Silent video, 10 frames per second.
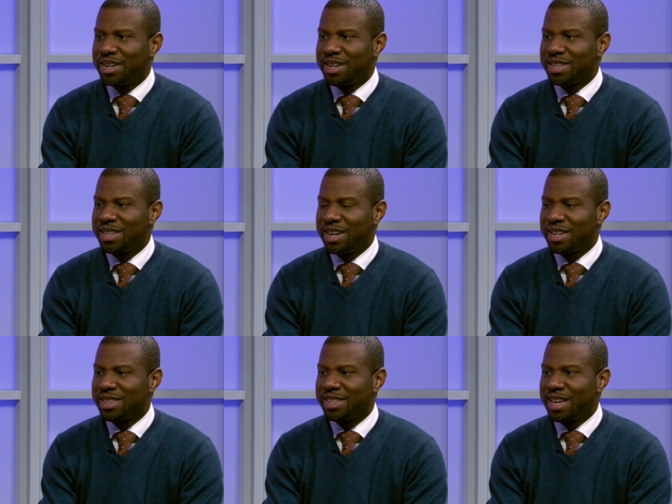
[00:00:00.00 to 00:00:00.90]
uh,
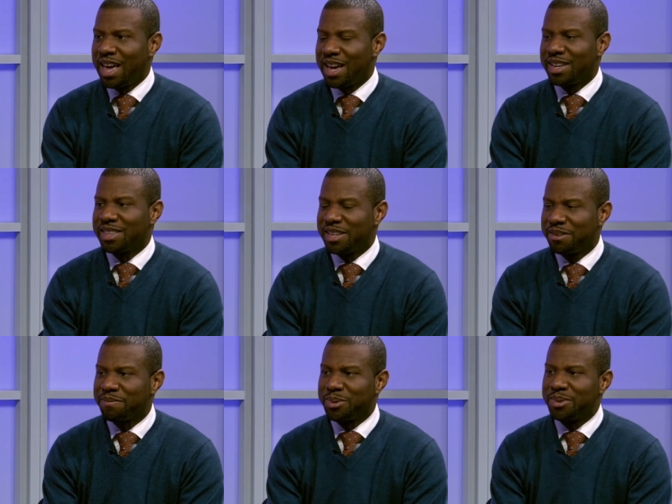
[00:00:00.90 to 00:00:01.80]
that they had the
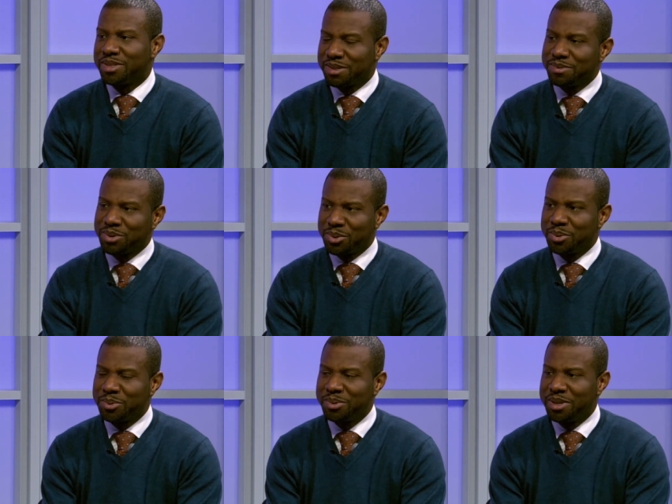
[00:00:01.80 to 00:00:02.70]
influence of
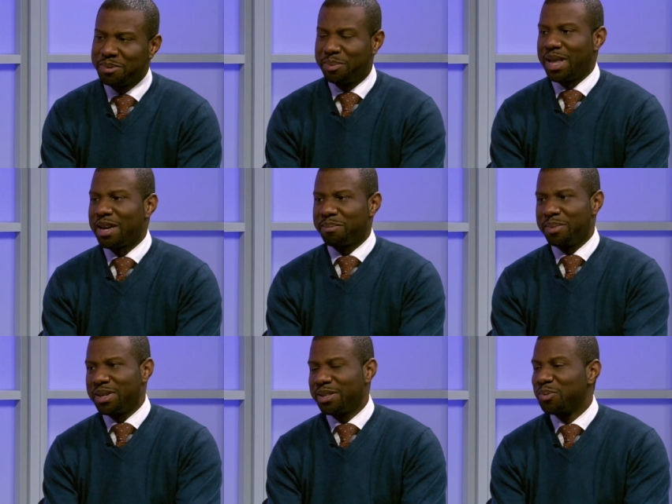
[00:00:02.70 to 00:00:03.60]
two black
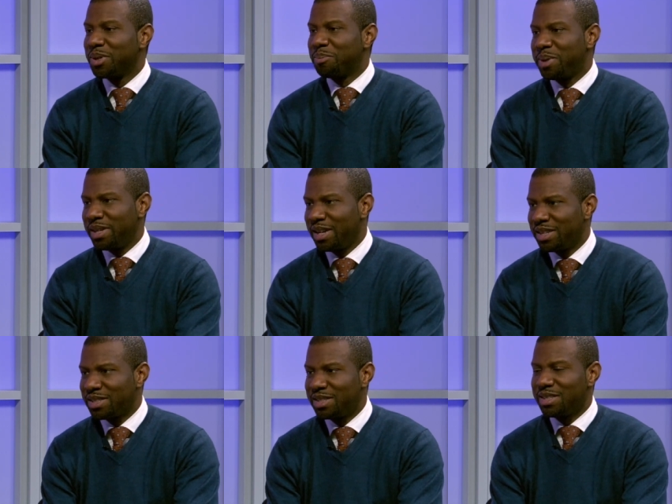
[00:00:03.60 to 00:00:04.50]
men with
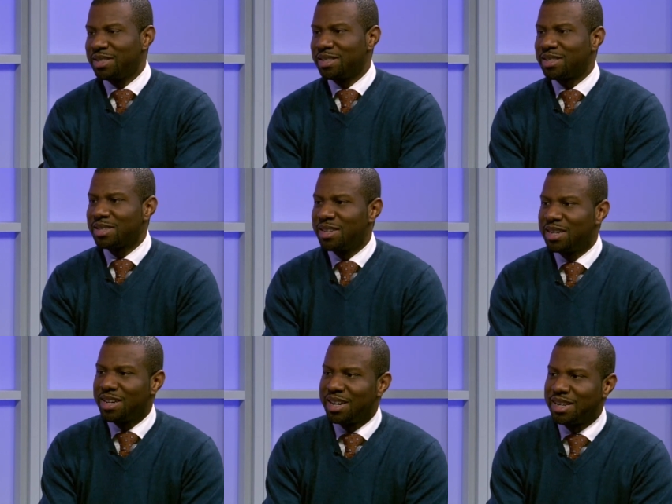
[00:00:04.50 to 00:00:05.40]
PhDs.
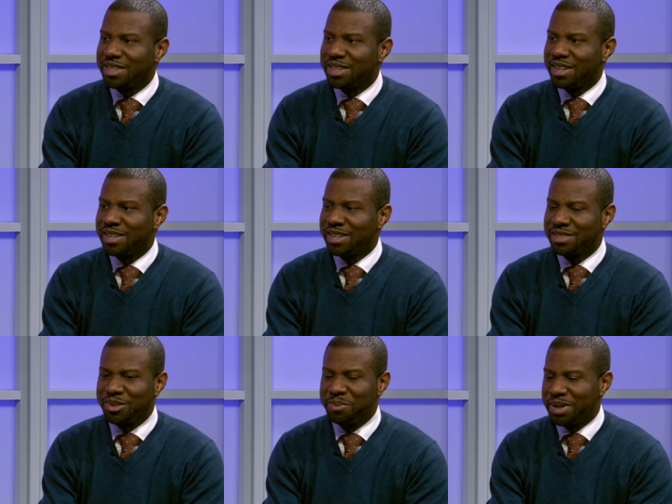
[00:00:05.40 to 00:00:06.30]
Uh, mm-hmm.
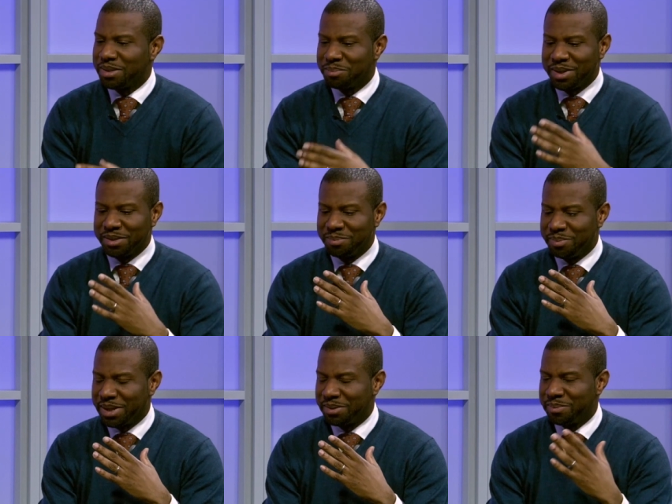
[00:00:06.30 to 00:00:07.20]
And so my, my,
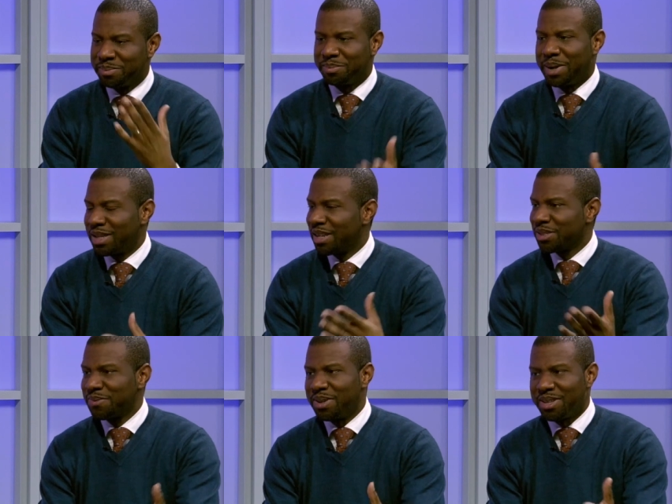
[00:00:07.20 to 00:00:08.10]
my
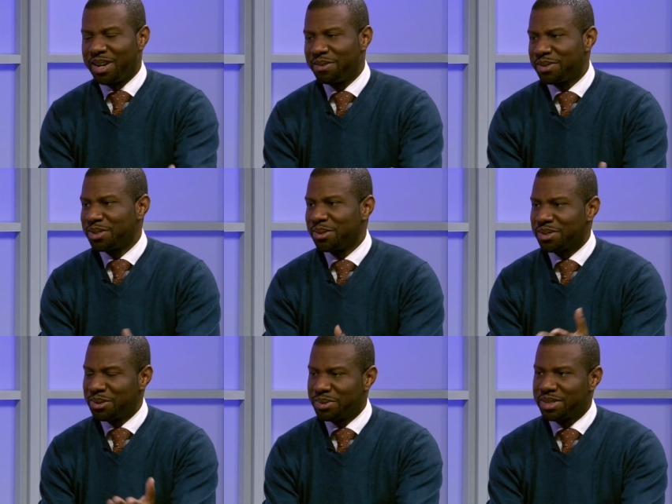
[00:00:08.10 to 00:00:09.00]
biological father, Ivory
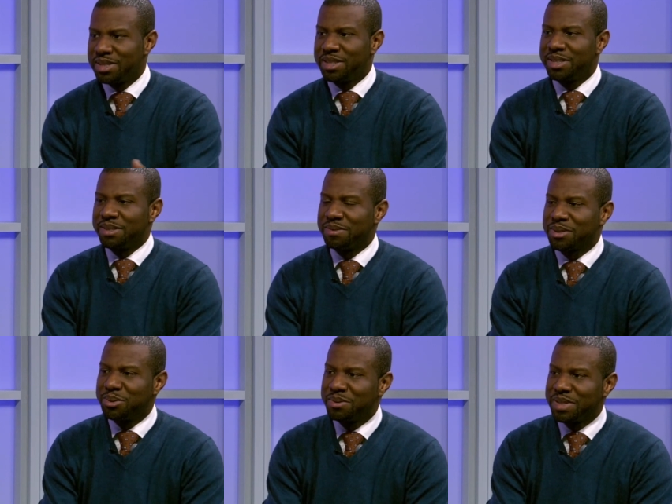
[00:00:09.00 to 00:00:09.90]
Toldson, he was a dean of the
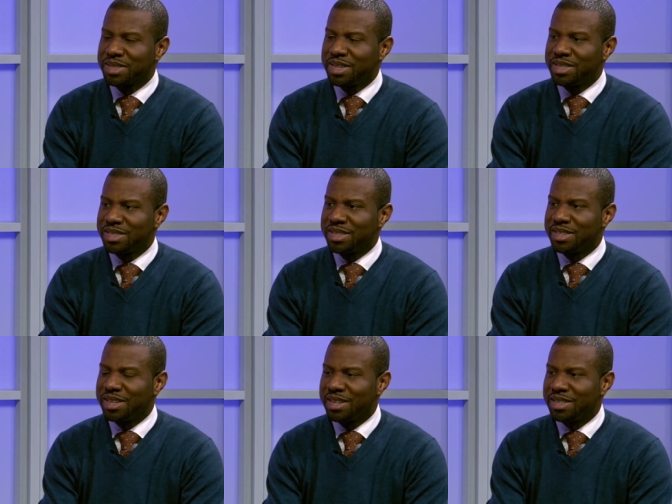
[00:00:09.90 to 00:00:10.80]
School of Education
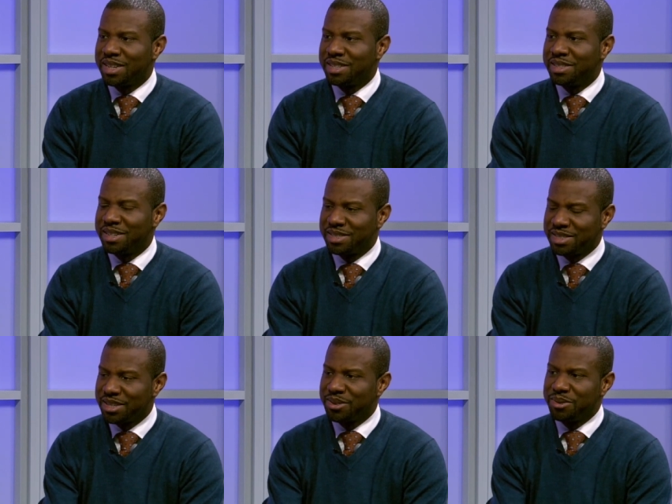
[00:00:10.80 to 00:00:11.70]
at, at, at
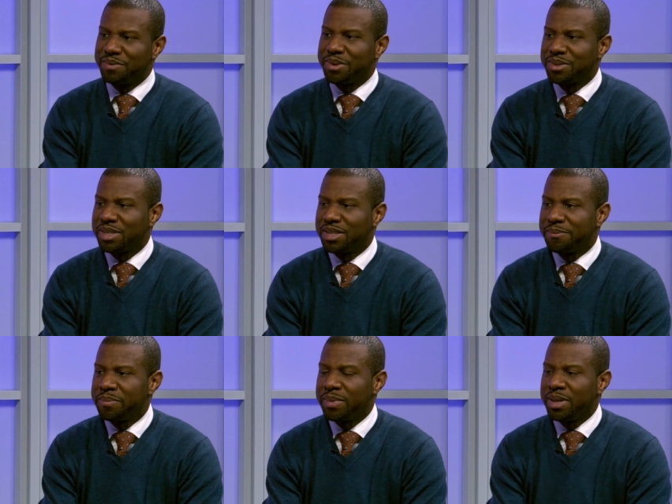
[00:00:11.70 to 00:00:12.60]
Southern University.